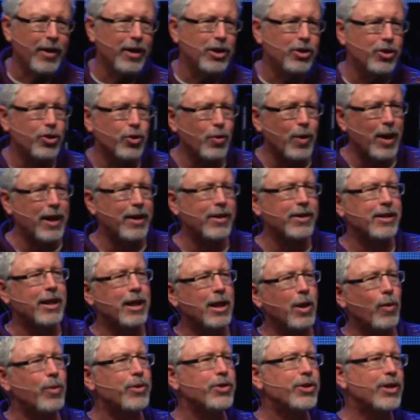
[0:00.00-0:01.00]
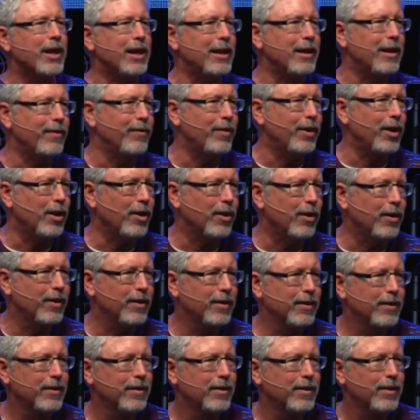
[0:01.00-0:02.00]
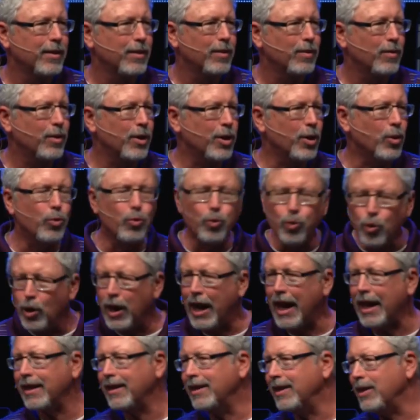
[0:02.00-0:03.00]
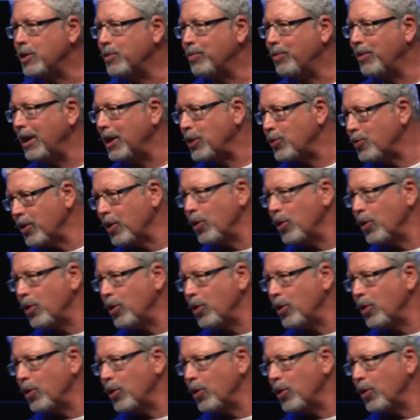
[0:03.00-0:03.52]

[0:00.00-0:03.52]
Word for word: They shredded. They said, No one's going to live here. We're going to wreck this place.